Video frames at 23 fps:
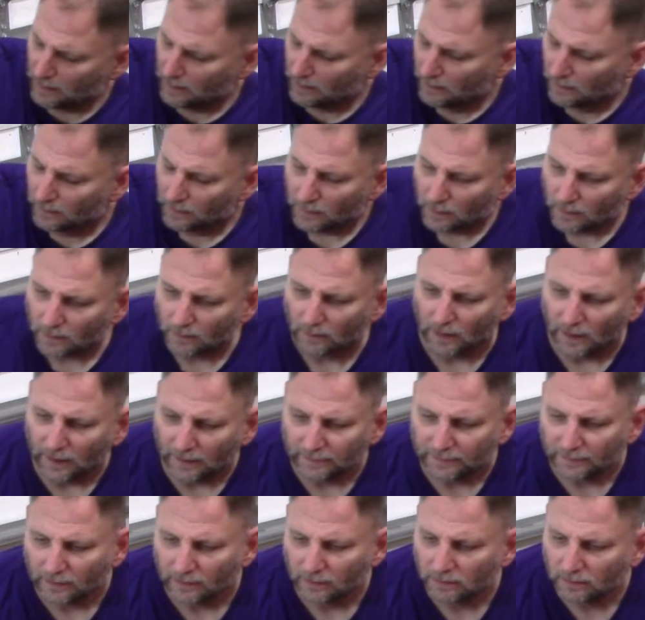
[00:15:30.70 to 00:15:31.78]
All
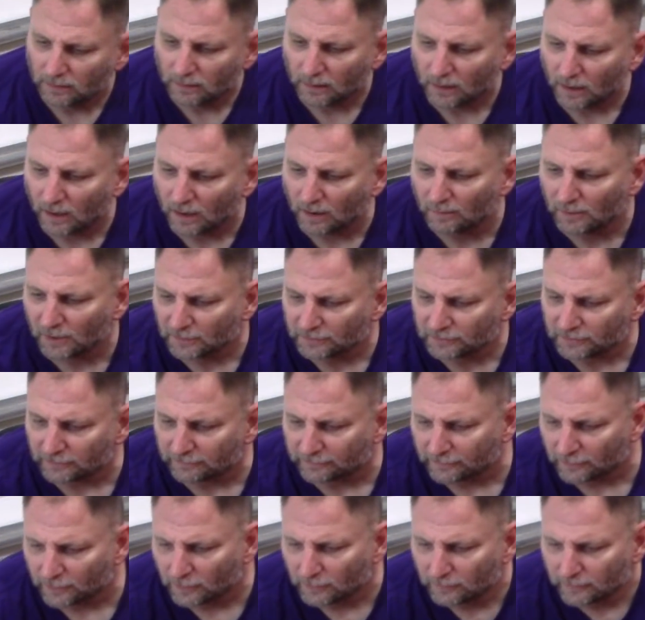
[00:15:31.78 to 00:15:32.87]
right, almost a
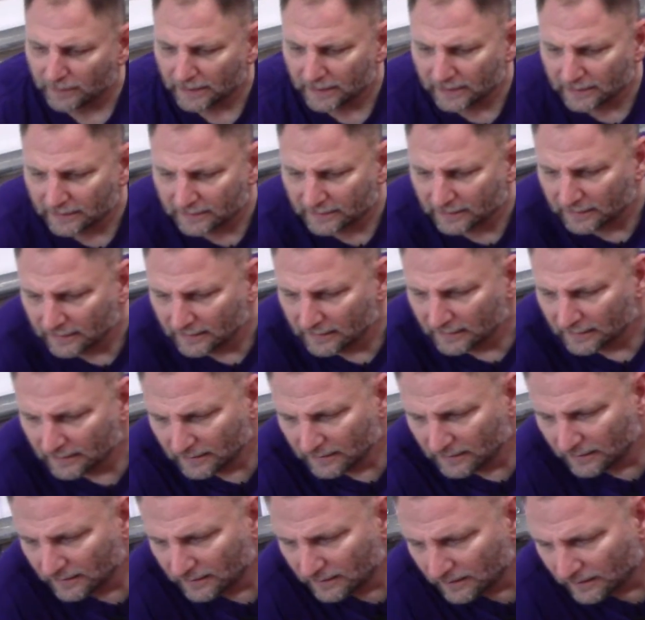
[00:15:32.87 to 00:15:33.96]
full minute,
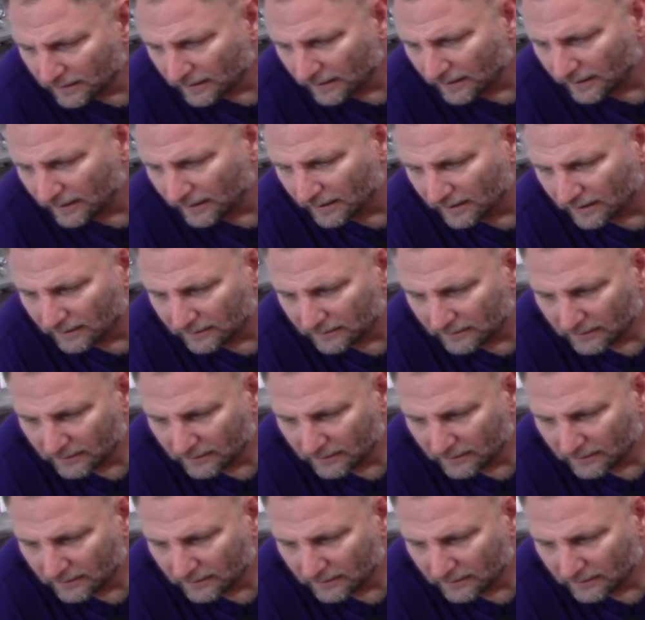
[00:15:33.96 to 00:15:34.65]
and